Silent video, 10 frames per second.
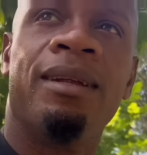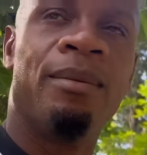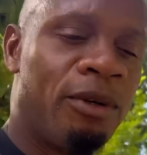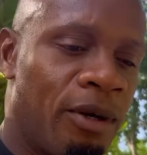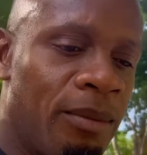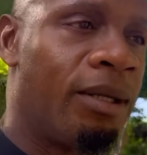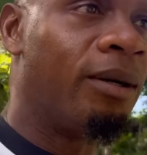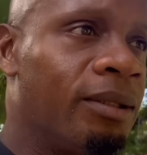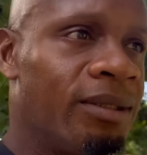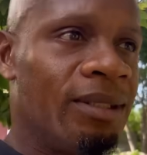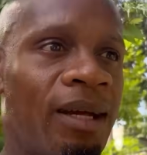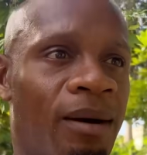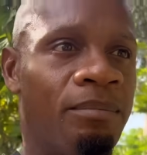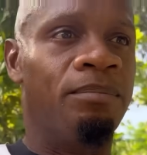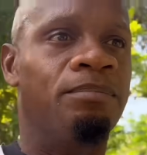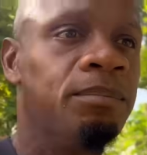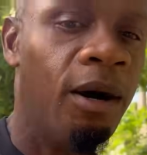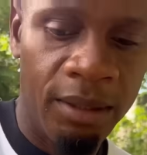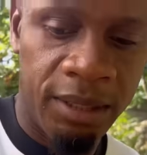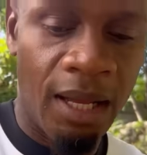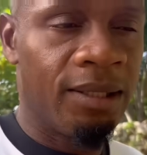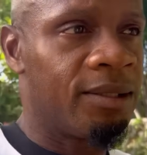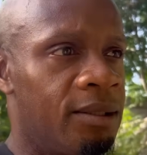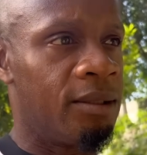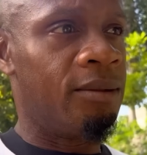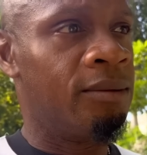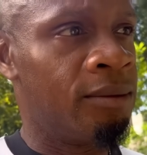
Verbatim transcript: them coming out in abundance now.